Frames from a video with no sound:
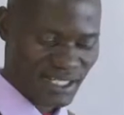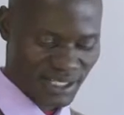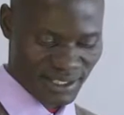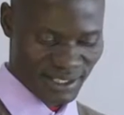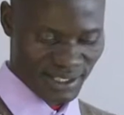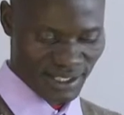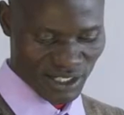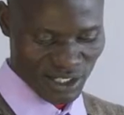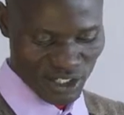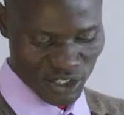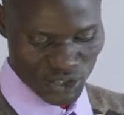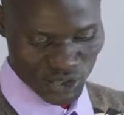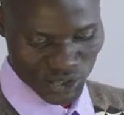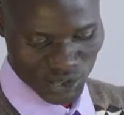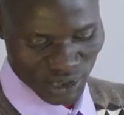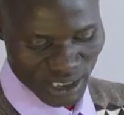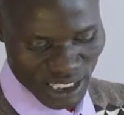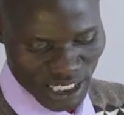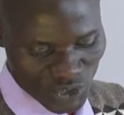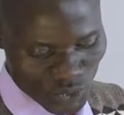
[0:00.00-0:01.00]
us
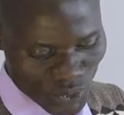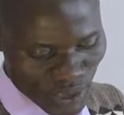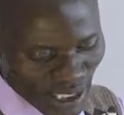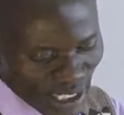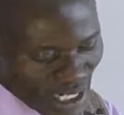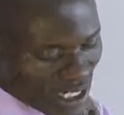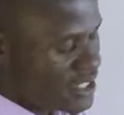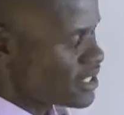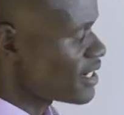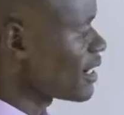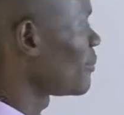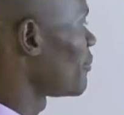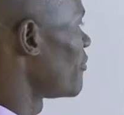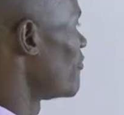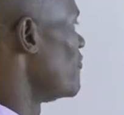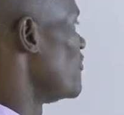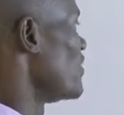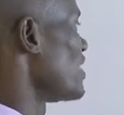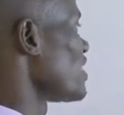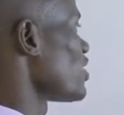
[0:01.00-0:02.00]
so that we catch
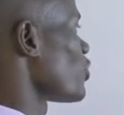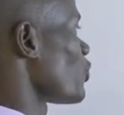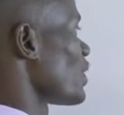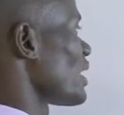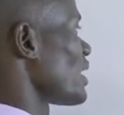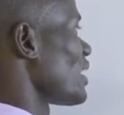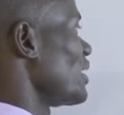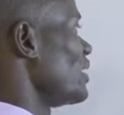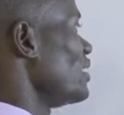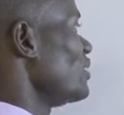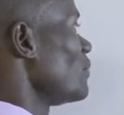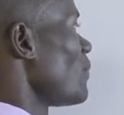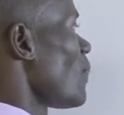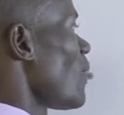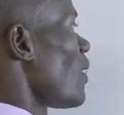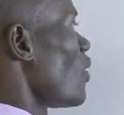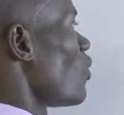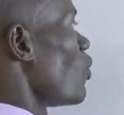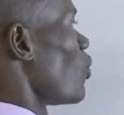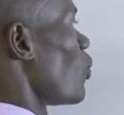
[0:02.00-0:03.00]
up very quickly,
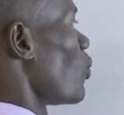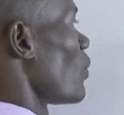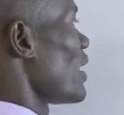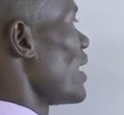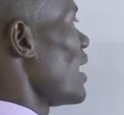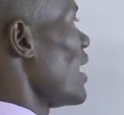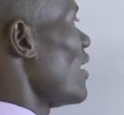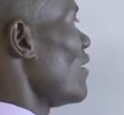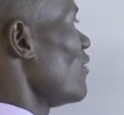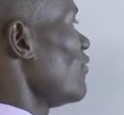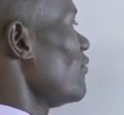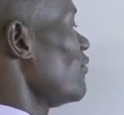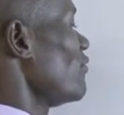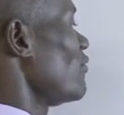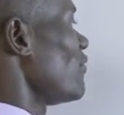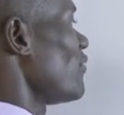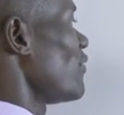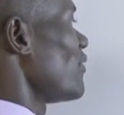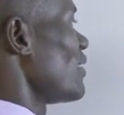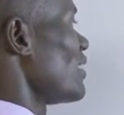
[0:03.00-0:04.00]
we
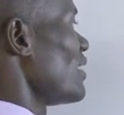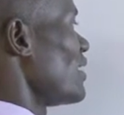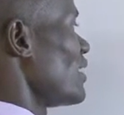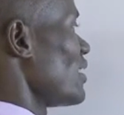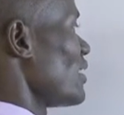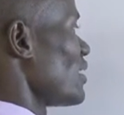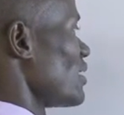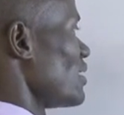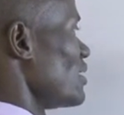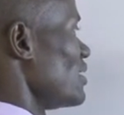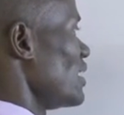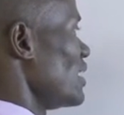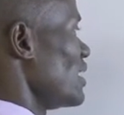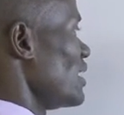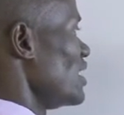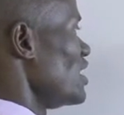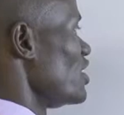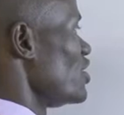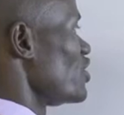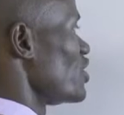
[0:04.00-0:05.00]
have
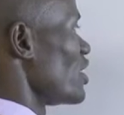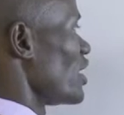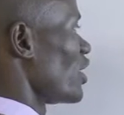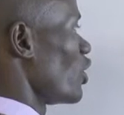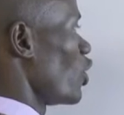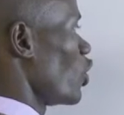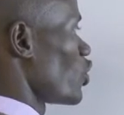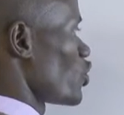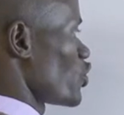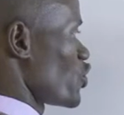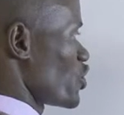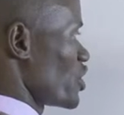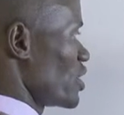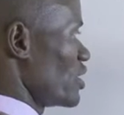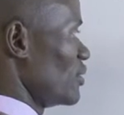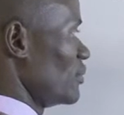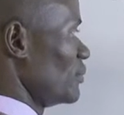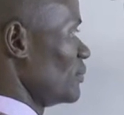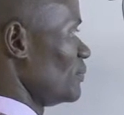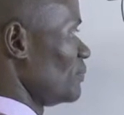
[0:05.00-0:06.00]
the Indian
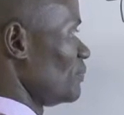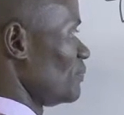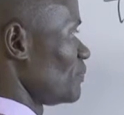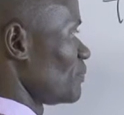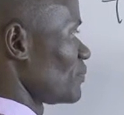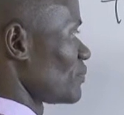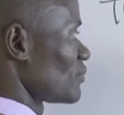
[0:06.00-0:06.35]
Ocean,